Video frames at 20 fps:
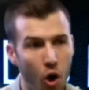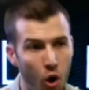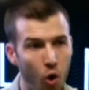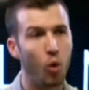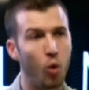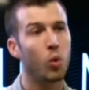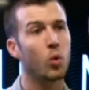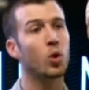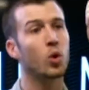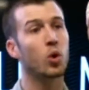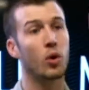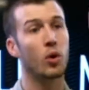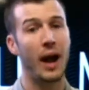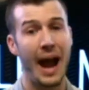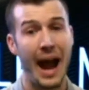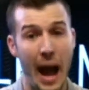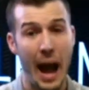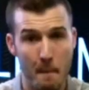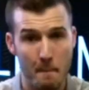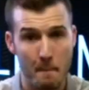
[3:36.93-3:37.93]
"Oh
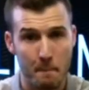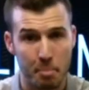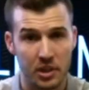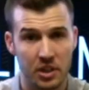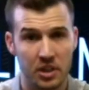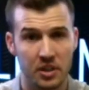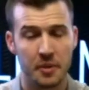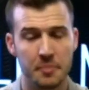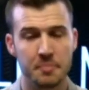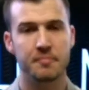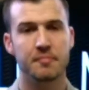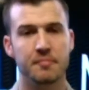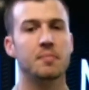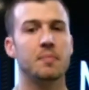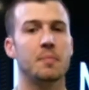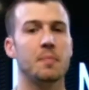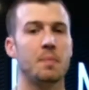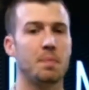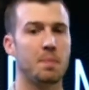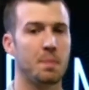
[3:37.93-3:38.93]
crap"?
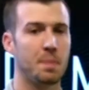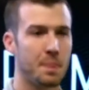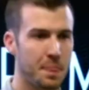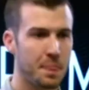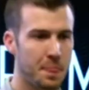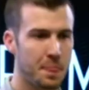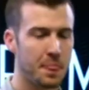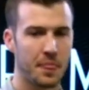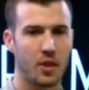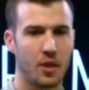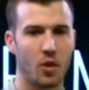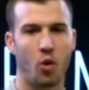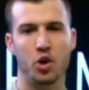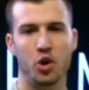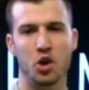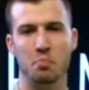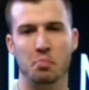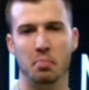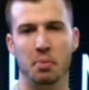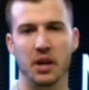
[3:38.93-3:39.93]

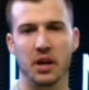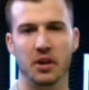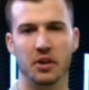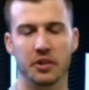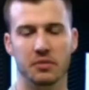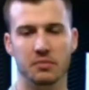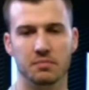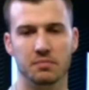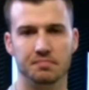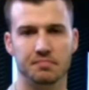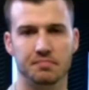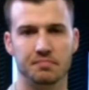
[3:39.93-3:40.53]
Or are you prepared?